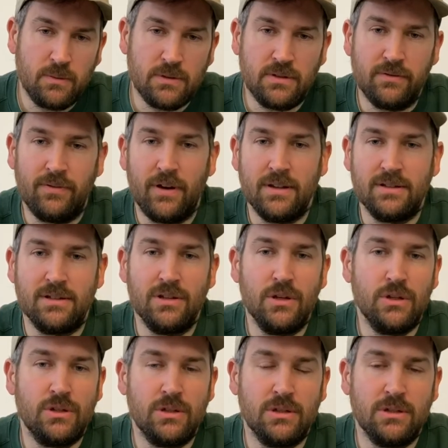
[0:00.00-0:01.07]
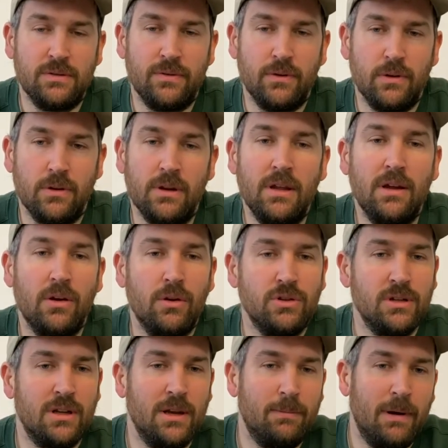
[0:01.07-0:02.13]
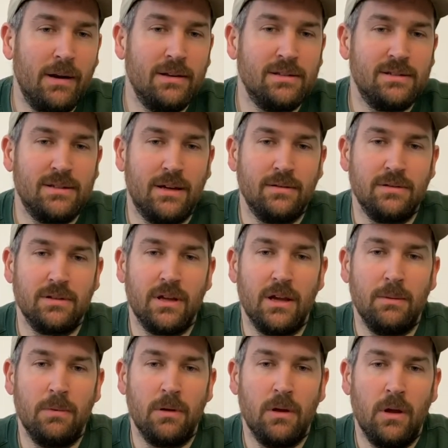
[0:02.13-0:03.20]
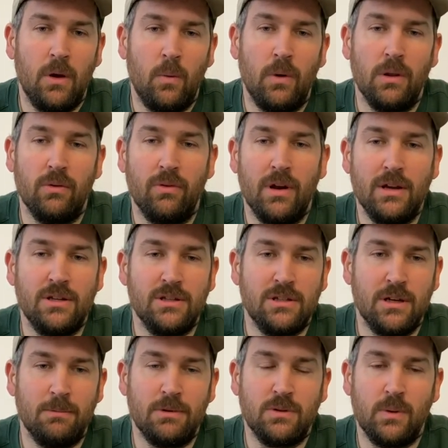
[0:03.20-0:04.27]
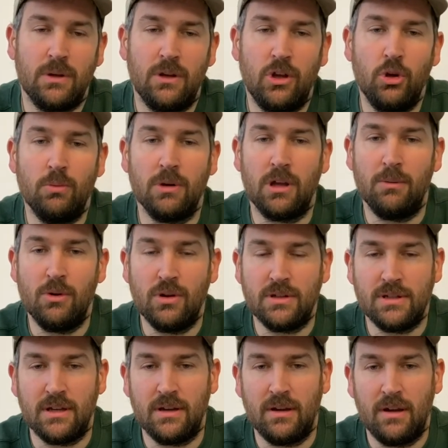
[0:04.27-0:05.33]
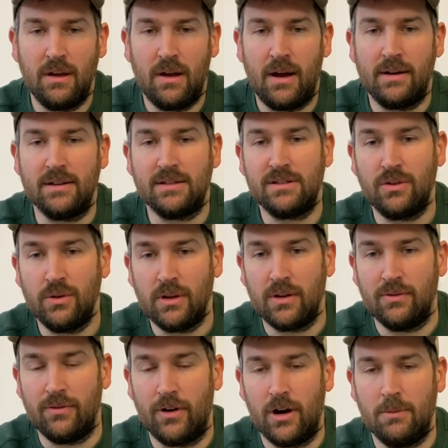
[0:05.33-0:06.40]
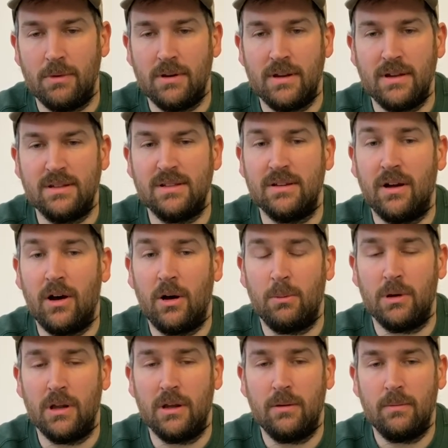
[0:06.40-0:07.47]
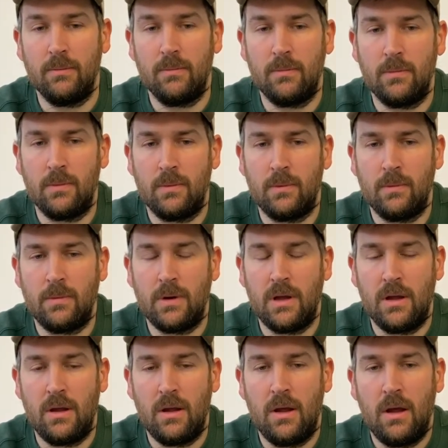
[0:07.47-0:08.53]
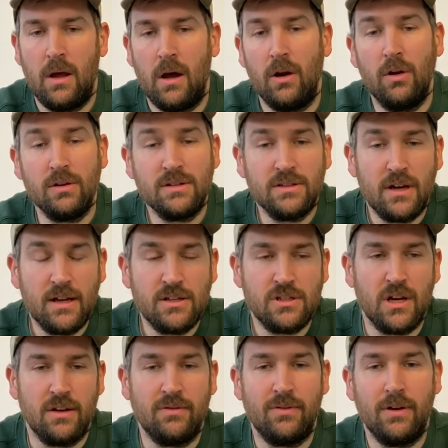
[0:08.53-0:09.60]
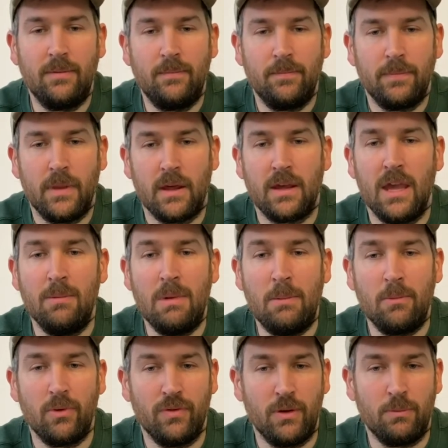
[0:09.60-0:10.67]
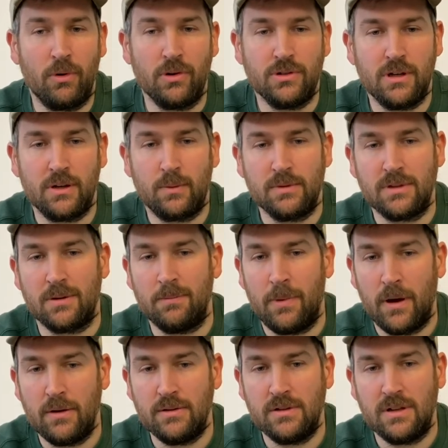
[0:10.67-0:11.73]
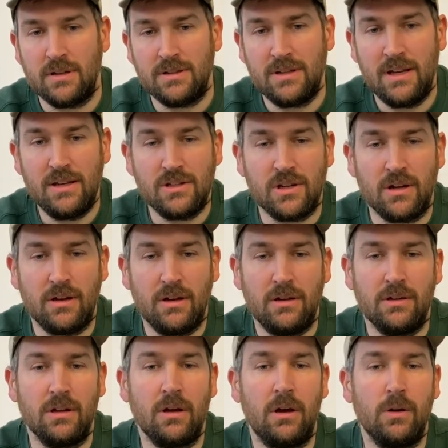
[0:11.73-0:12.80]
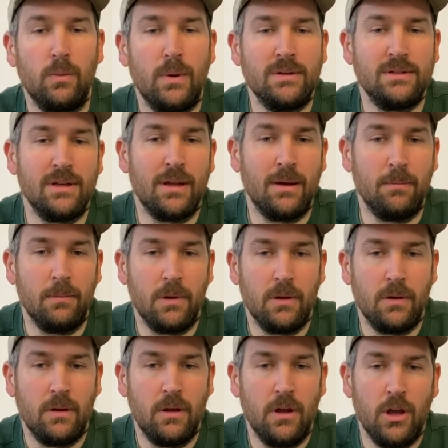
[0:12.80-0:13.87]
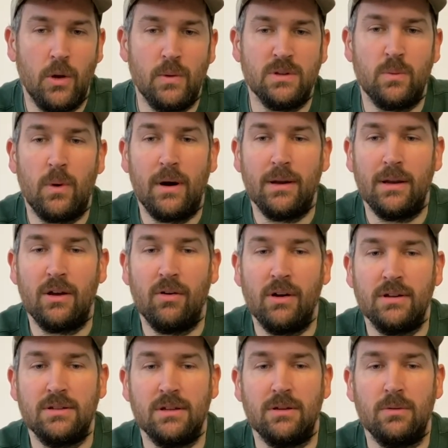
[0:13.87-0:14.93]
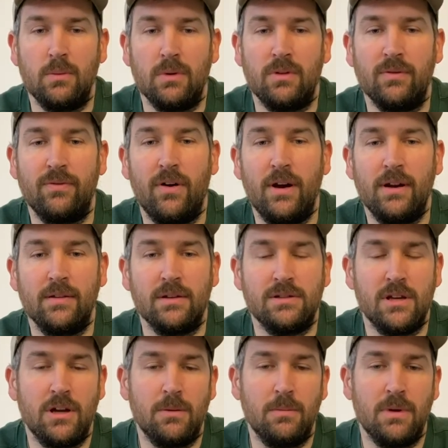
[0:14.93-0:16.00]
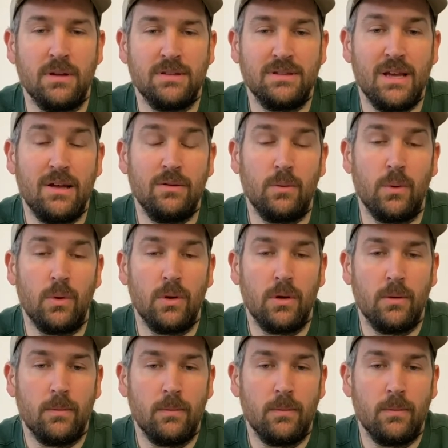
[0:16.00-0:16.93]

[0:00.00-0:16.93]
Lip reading: to find solutions for an ecologically balanced soundscape where the relationship between human community and its sonic environment is in harmony. Alongside Schafer, a key member of the project was composer and teacher Hildegard Westerkamp, who is widely credited with defining the term soundwalk.